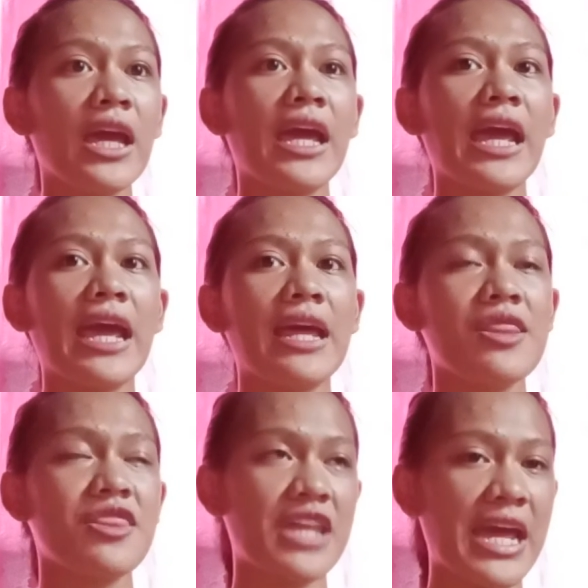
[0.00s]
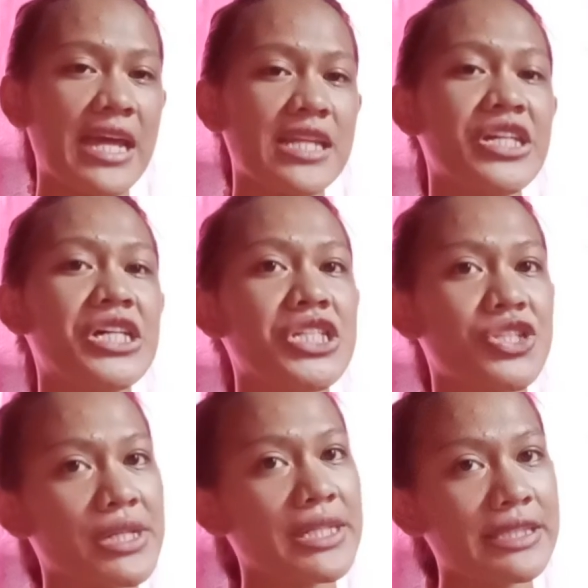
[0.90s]
and then
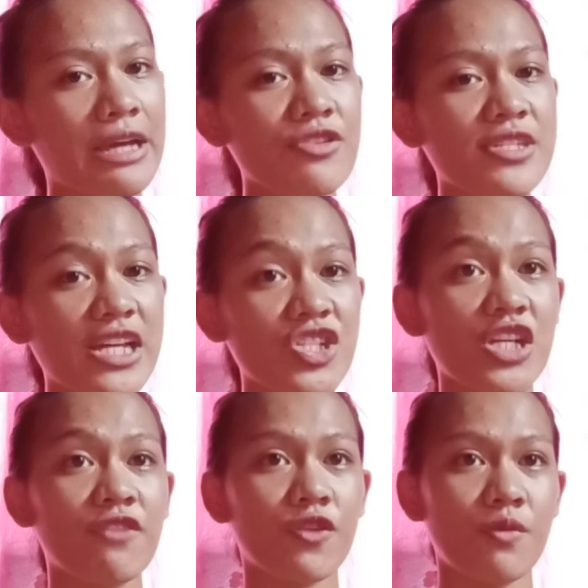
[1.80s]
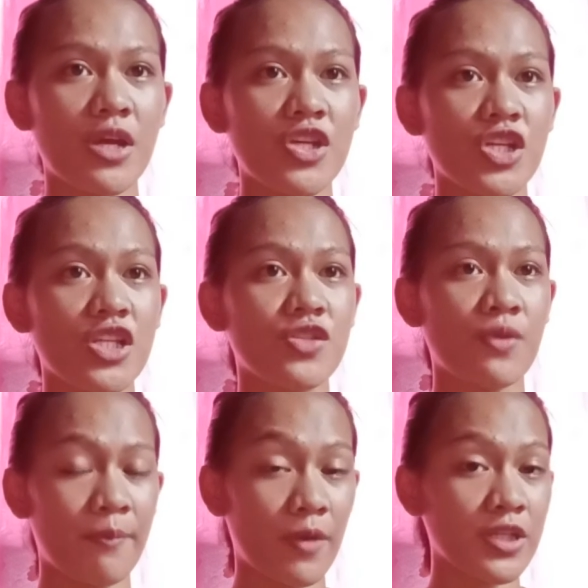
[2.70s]
drill down such information to a
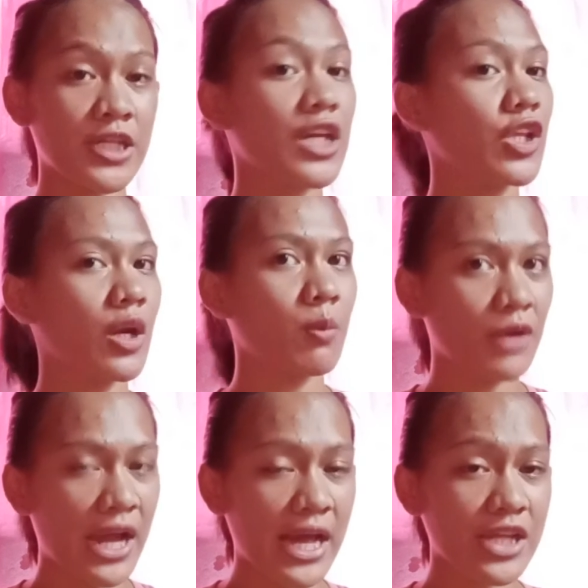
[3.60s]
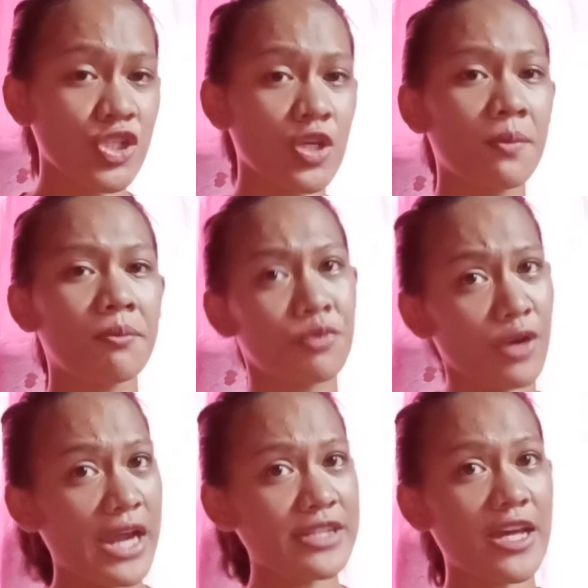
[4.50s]
particular branch,
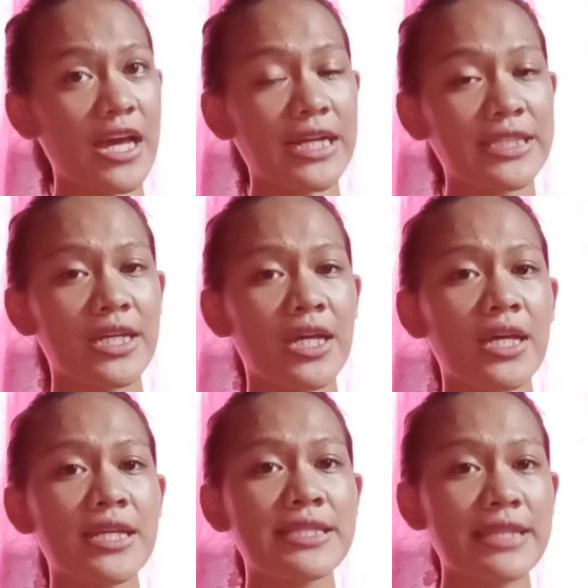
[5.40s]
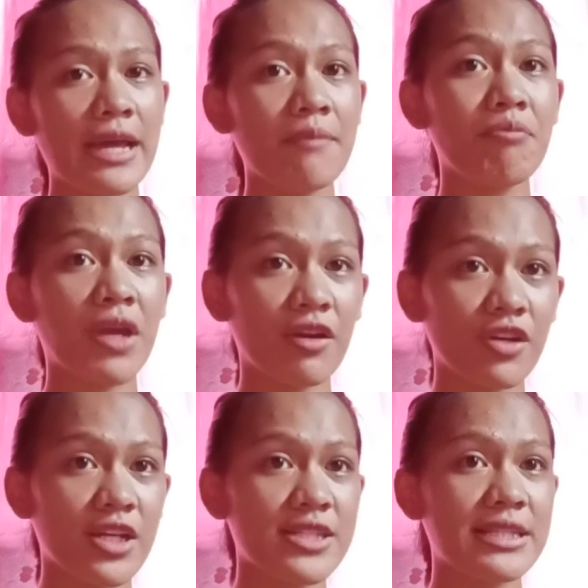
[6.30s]
product, time
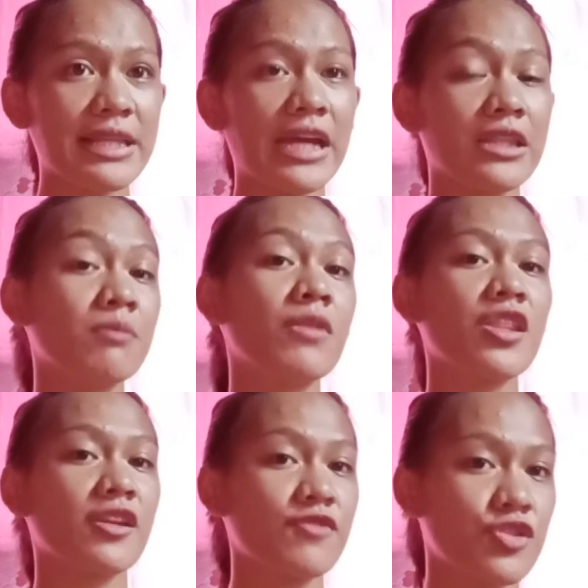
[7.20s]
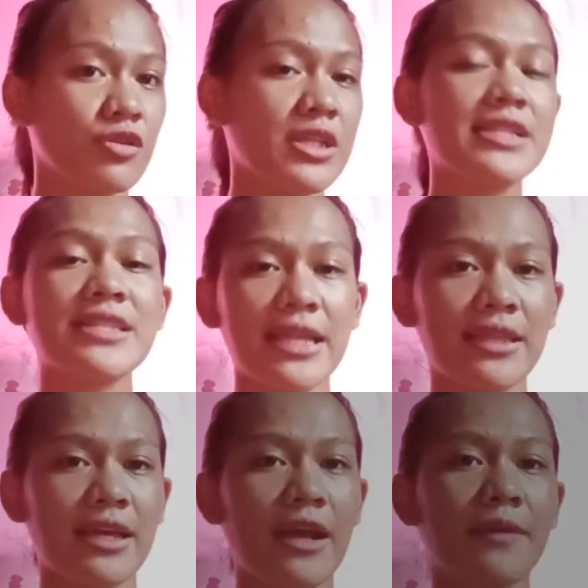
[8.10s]
periods like the month of June, etc.